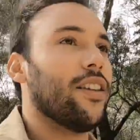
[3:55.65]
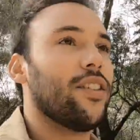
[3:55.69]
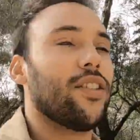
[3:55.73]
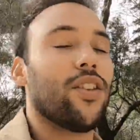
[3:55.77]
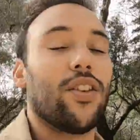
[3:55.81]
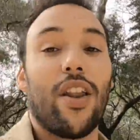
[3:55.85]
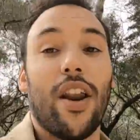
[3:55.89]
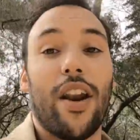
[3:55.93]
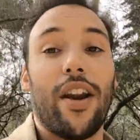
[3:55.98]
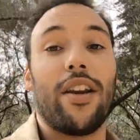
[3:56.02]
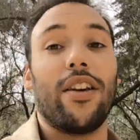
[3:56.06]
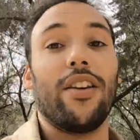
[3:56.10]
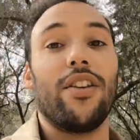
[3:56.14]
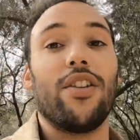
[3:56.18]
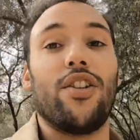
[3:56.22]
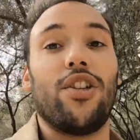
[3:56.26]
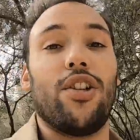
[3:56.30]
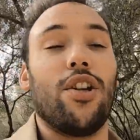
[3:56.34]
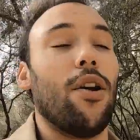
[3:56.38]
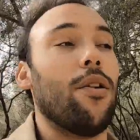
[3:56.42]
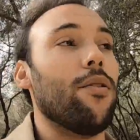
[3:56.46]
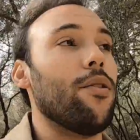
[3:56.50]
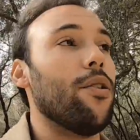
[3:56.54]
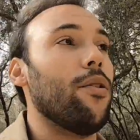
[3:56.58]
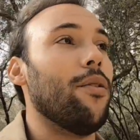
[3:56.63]
so that I can
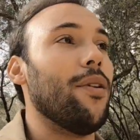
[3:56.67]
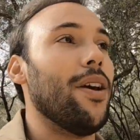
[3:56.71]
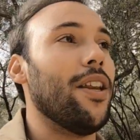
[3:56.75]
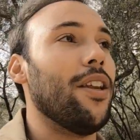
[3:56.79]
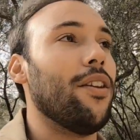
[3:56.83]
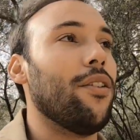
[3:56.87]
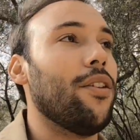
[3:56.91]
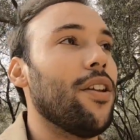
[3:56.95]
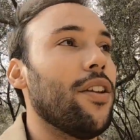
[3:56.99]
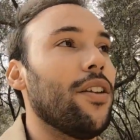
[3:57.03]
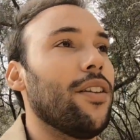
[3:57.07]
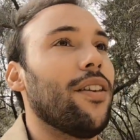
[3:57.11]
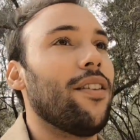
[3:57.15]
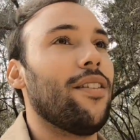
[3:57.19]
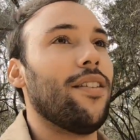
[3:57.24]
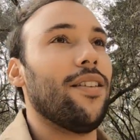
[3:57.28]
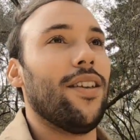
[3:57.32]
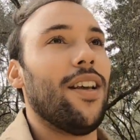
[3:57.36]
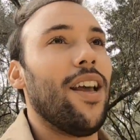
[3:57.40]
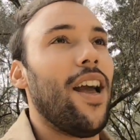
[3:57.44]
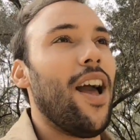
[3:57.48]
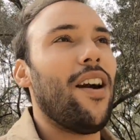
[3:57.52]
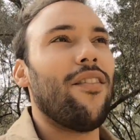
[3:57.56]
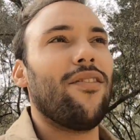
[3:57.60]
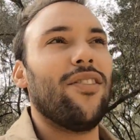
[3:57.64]
show you and you can
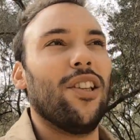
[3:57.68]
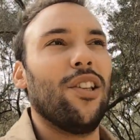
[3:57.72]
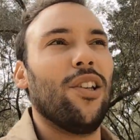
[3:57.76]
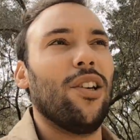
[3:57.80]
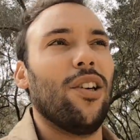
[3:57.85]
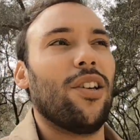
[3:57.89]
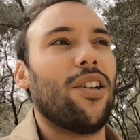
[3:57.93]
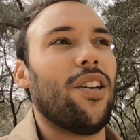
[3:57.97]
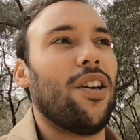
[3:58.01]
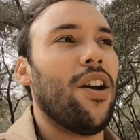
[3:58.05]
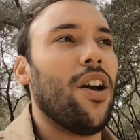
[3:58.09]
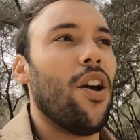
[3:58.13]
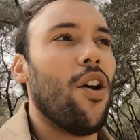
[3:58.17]
have a look